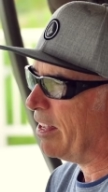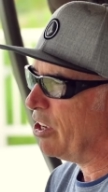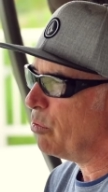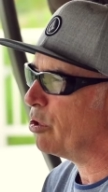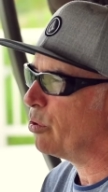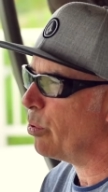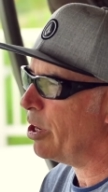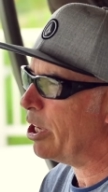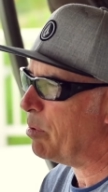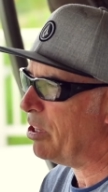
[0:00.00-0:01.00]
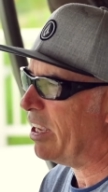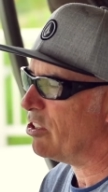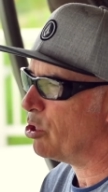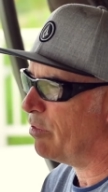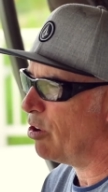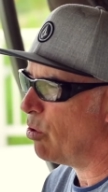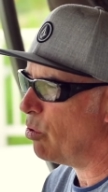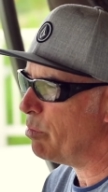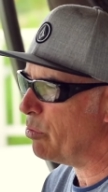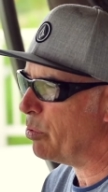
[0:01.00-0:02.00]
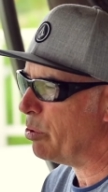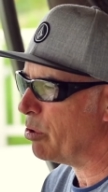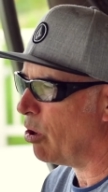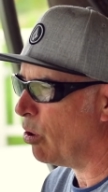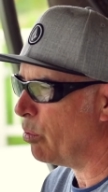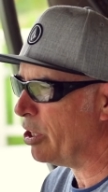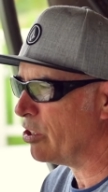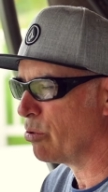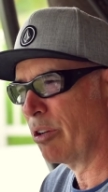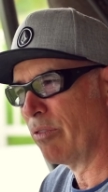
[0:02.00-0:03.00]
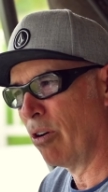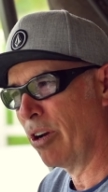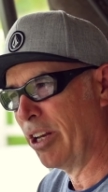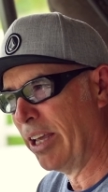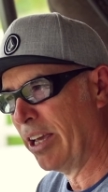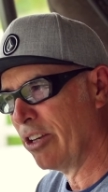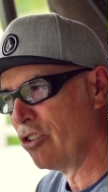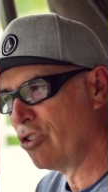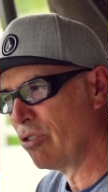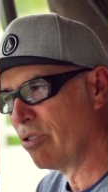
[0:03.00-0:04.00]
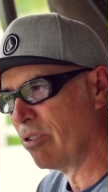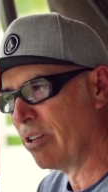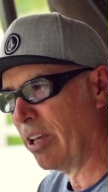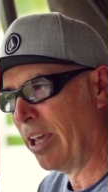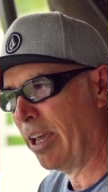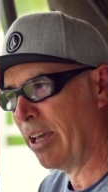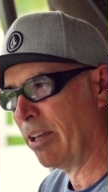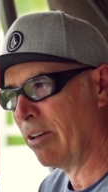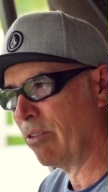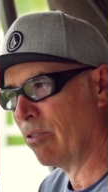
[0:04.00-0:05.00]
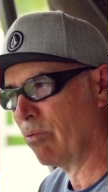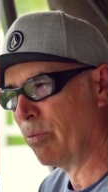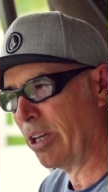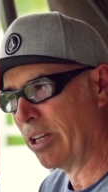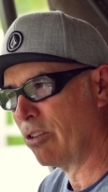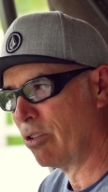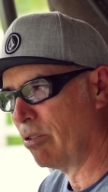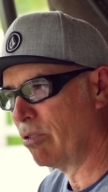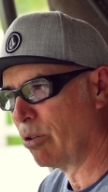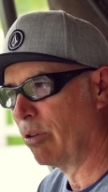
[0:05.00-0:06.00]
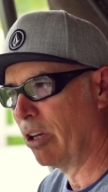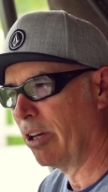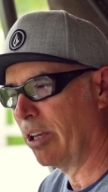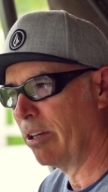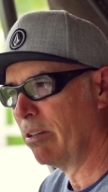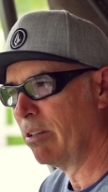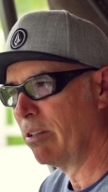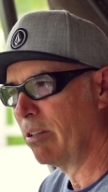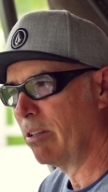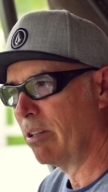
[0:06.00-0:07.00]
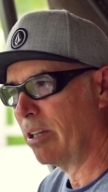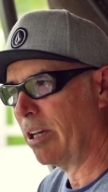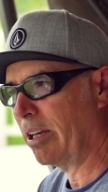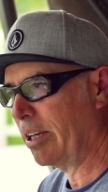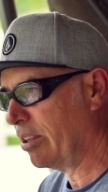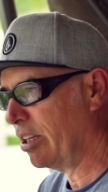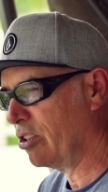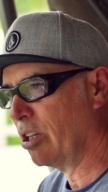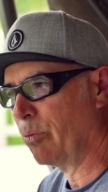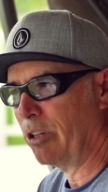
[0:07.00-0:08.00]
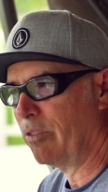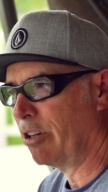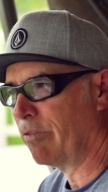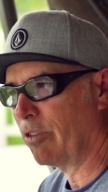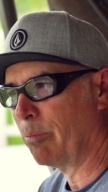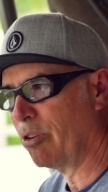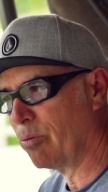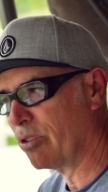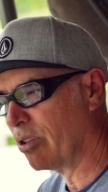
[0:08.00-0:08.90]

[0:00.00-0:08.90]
with growing up in that sort of a home, we were always sort of on an edge, and we had to toe the line and get things done. We lived on a farm. There was